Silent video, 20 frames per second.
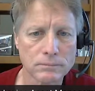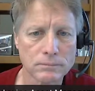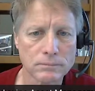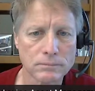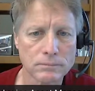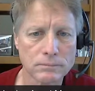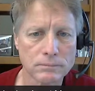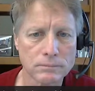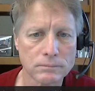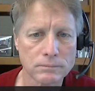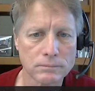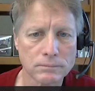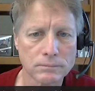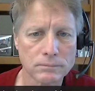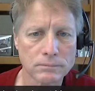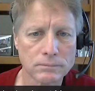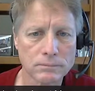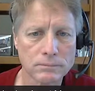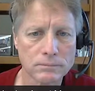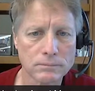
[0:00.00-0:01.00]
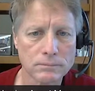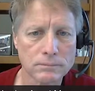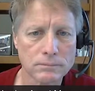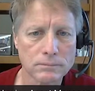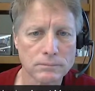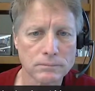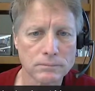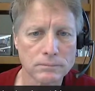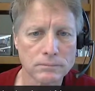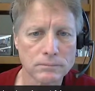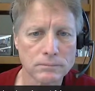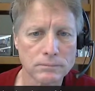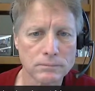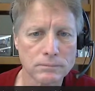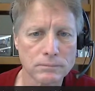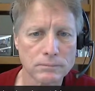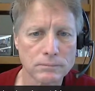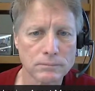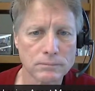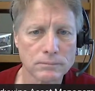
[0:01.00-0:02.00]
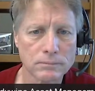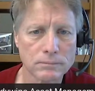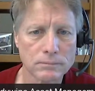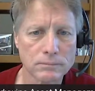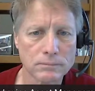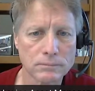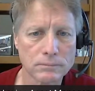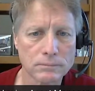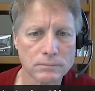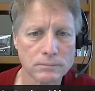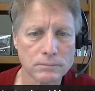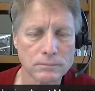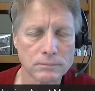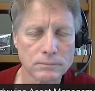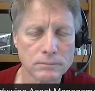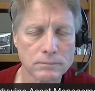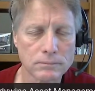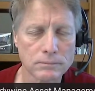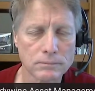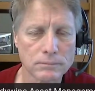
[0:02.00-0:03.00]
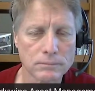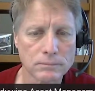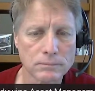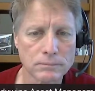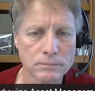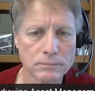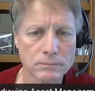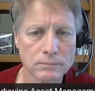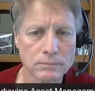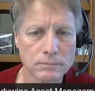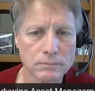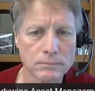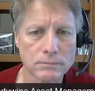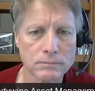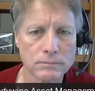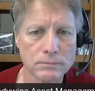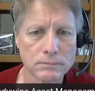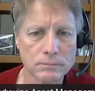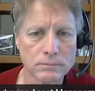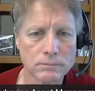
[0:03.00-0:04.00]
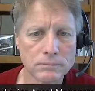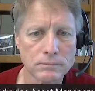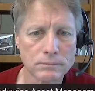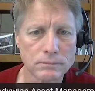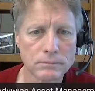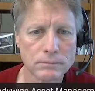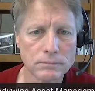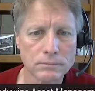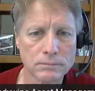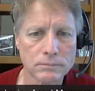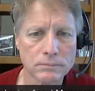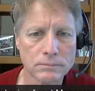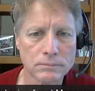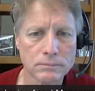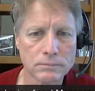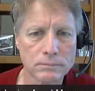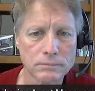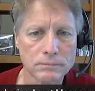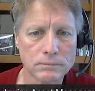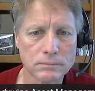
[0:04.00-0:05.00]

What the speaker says: No words are spoken by the person on screen.